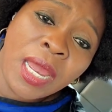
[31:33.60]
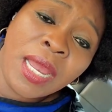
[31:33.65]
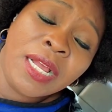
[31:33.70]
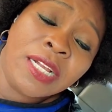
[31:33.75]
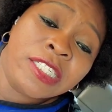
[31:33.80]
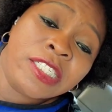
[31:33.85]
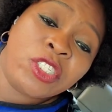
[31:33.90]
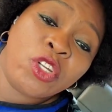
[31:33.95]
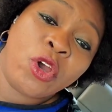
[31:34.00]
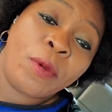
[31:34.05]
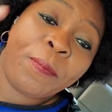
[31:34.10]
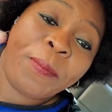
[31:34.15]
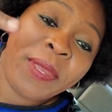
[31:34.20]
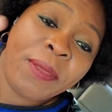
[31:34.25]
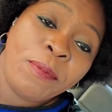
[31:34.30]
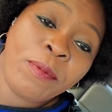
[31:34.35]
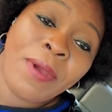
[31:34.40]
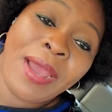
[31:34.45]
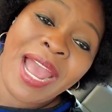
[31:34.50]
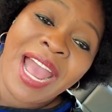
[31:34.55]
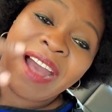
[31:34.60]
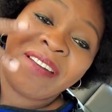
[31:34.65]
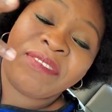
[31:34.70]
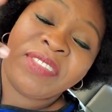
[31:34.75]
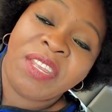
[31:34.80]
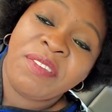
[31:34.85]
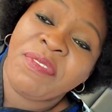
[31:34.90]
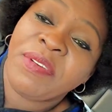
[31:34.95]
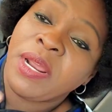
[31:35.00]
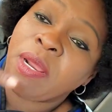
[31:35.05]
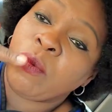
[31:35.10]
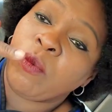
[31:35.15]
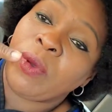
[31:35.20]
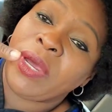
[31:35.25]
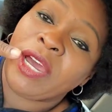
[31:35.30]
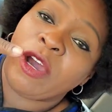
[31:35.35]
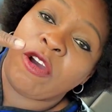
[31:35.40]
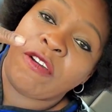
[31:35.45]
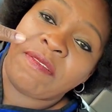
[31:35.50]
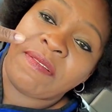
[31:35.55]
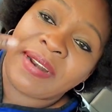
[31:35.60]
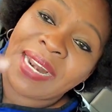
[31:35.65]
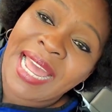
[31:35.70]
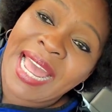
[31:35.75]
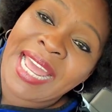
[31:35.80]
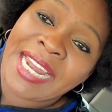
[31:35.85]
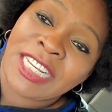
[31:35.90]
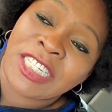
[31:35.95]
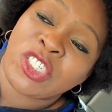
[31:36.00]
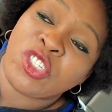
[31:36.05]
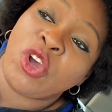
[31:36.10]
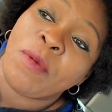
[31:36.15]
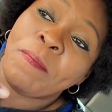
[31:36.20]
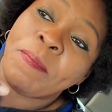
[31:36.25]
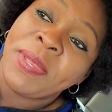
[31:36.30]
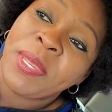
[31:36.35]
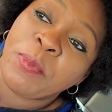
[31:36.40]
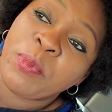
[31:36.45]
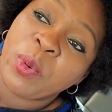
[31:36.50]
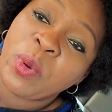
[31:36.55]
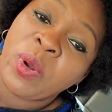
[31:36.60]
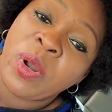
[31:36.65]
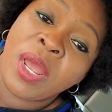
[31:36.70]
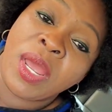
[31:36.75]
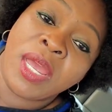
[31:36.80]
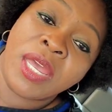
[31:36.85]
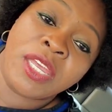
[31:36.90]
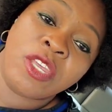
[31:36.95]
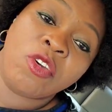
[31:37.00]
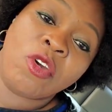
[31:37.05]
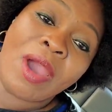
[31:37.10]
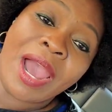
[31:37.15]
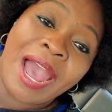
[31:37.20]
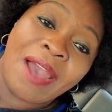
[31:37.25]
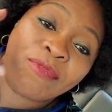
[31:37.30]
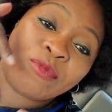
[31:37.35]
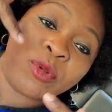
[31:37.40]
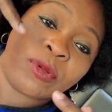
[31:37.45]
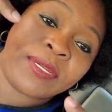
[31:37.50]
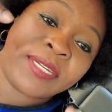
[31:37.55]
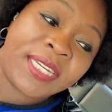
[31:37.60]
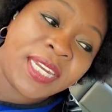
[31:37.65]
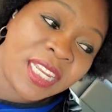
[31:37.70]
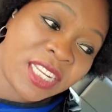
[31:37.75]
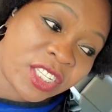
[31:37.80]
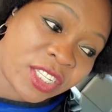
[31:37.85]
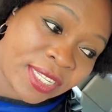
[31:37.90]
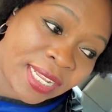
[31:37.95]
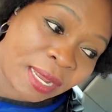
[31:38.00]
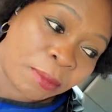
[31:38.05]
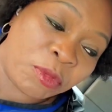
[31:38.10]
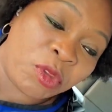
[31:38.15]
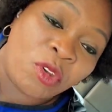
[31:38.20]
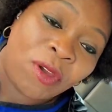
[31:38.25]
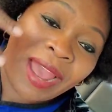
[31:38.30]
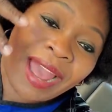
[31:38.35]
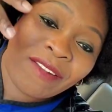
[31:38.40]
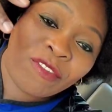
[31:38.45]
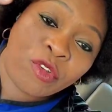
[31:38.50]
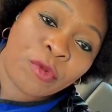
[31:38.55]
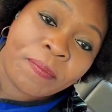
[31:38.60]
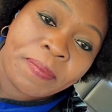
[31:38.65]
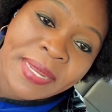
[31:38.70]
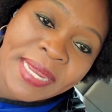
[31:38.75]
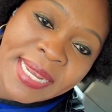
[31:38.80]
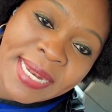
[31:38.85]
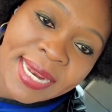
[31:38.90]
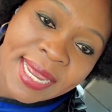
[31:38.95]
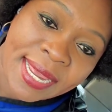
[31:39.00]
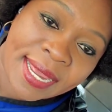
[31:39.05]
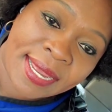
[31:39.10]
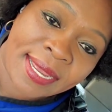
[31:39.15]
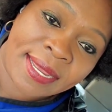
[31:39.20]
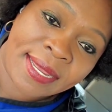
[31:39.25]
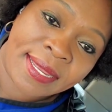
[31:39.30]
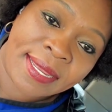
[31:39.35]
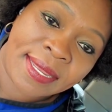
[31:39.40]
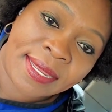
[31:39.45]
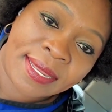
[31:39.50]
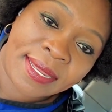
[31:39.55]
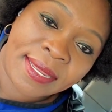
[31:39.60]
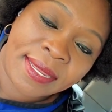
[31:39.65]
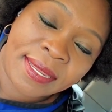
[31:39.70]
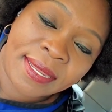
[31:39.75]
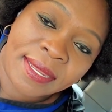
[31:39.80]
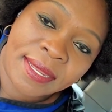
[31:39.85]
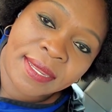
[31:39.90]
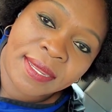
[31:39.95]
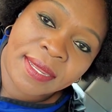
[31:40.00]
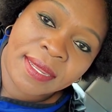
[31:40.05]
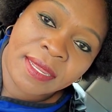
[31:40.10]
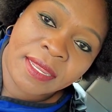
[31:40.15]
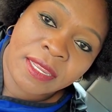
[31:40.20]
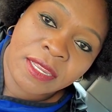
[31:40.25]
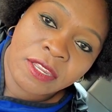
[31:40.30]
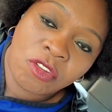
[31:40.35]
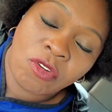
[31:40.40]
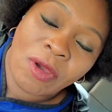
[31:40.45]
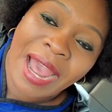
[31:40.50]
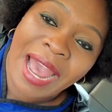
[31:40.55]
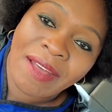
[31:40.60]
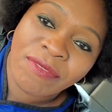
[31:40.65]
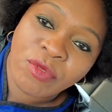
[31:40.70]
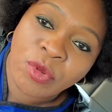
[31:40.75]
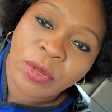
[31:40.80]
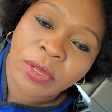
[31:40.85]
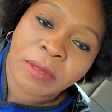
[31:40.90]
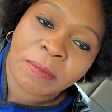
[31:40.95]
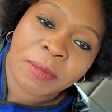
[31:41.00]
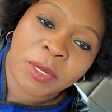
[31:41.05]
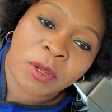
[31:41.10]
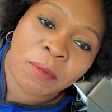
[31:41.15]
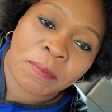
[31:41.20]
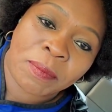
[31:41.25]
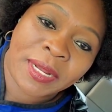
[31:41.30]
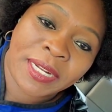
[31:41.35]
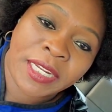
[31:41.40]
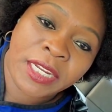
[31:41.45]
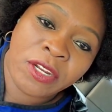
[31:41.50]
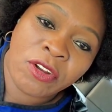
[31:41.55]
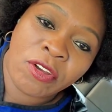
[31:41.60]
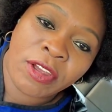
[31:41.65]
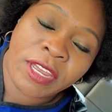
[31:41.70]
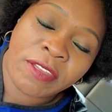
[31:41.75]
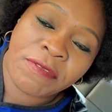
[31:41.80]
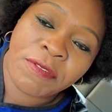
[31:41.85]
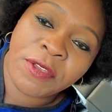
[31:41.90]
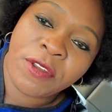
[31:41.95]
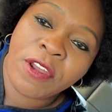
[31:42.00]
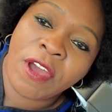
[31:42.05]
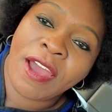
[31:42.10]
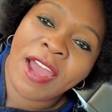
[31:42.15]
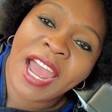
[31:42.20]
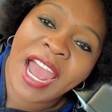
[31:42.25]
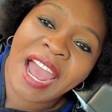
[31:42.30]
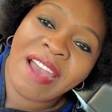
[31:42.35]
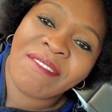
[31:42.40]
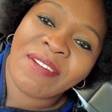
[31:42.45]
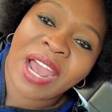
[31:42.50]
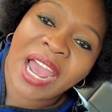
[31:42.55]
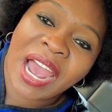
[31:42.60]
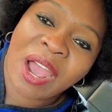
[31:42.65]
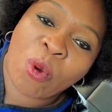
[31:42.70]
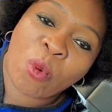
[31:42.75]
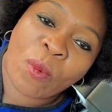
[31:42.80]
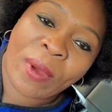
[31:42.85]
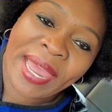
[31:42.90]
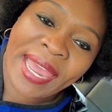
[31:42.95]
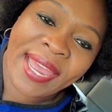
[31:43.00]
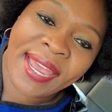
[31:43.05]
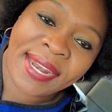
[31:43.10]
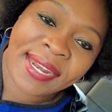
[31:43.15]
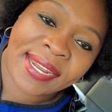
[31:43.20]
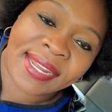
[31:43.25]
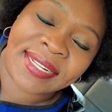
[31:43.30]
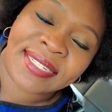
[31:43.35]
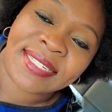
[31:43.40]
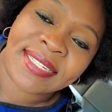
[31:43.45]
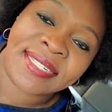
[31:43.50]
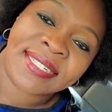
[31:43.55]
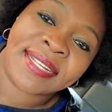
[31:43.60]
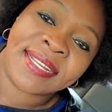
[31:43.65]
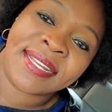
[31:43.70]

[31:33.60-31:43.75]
So people have different way of learning. Some people, you have to teach them. You have to be there. You have to, but if you don't have awareness,